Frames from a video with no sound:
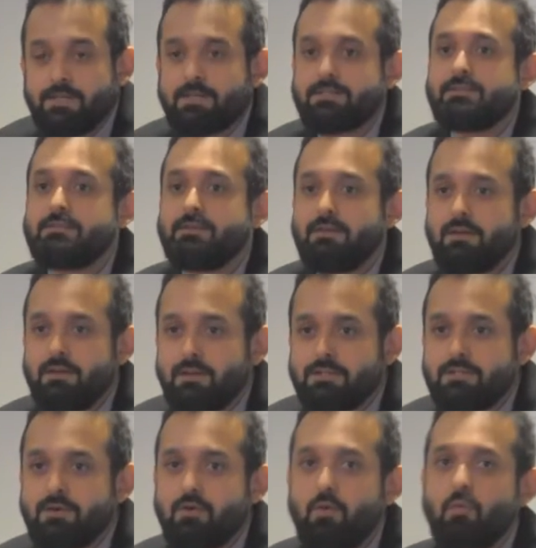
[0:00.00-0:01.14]
Yes.
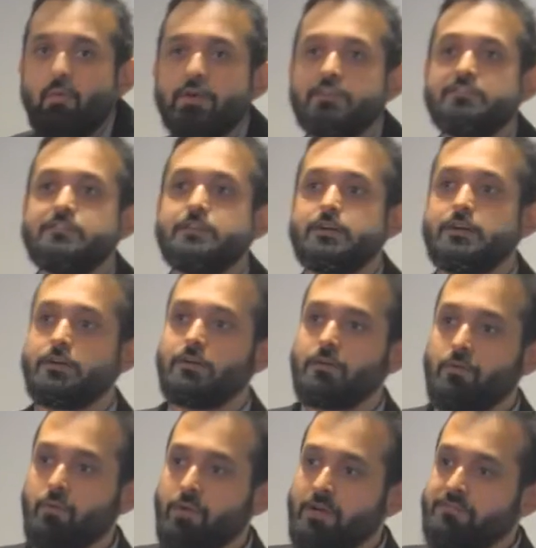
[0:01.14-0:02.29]
So one of
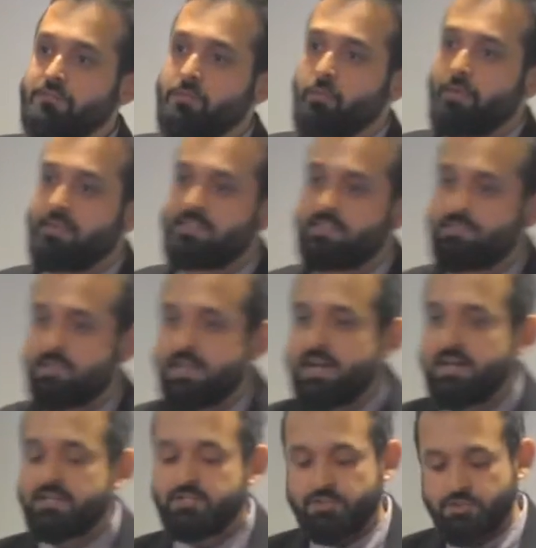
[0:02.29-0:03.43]
the reasons we
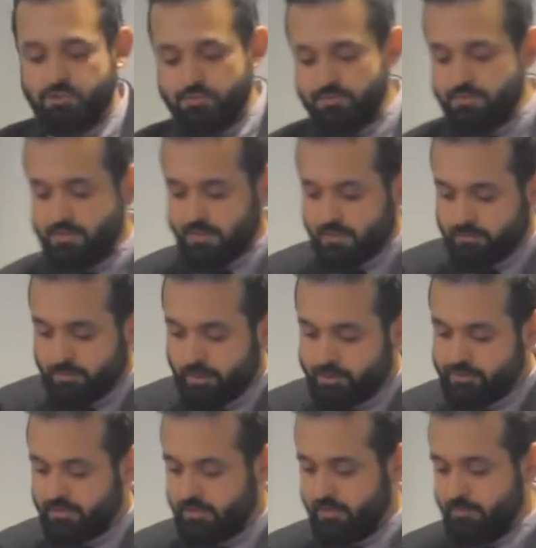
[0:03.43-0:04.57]
had to choose a
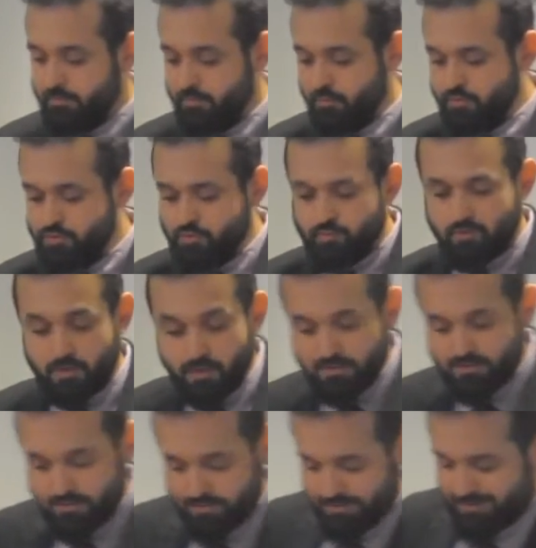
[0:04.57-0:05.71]
modular approach,
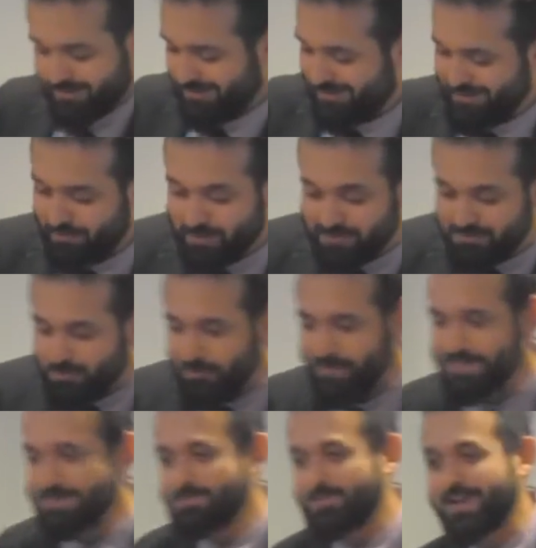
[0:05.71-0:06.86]
one of the
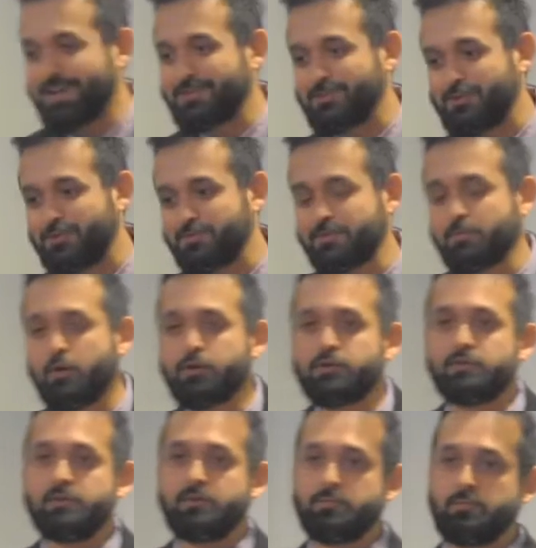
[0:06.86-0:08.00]
reasons we had to use the
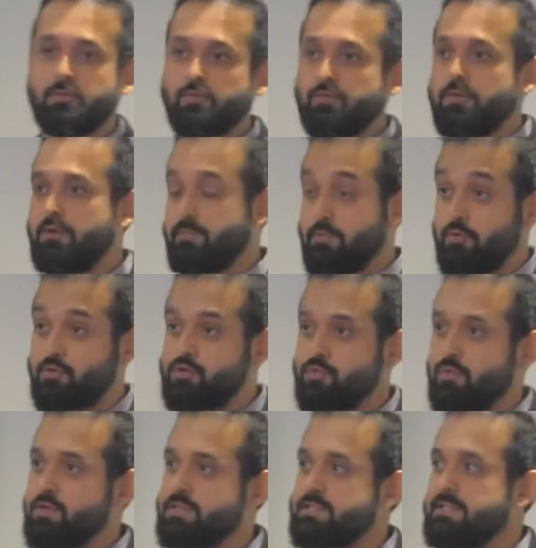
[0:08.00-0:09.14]
modular approach
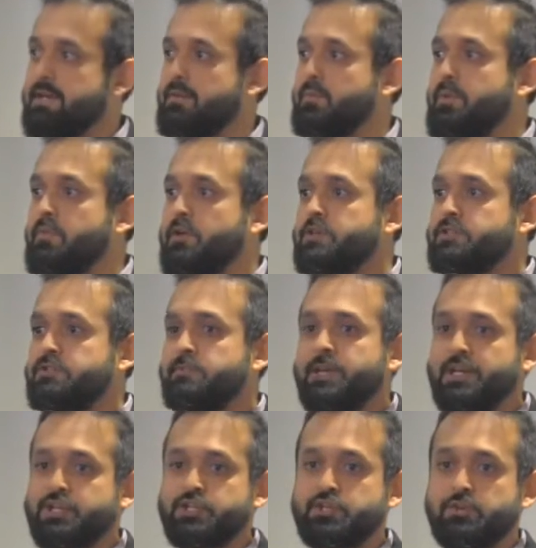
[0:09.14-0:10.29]
was that we wanted to
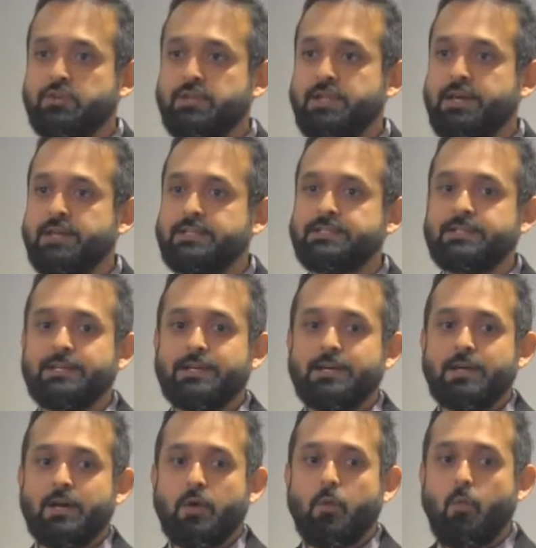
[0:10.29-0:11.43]
make sure that
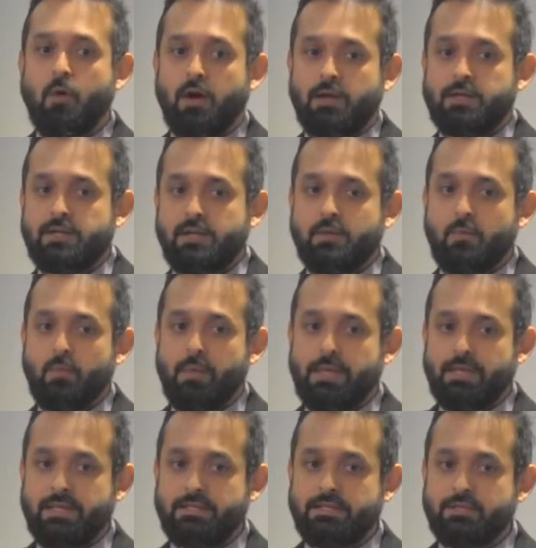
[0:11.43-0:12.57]
one, we
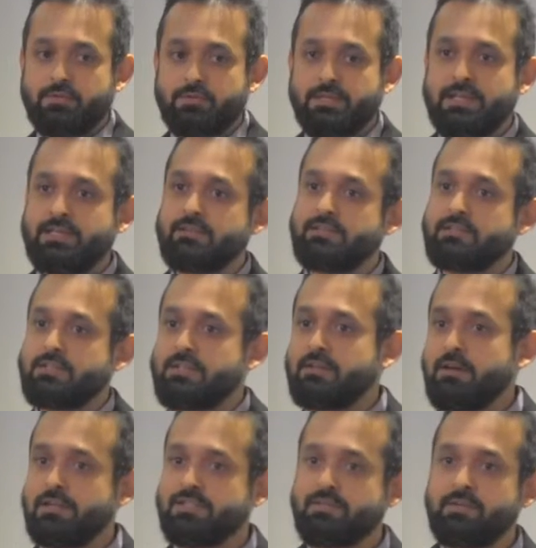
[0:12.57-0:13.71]
can use any other
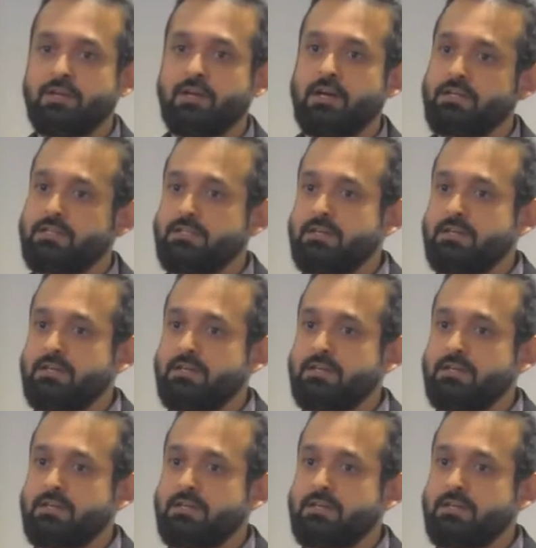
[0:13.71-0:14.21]
technology. We're not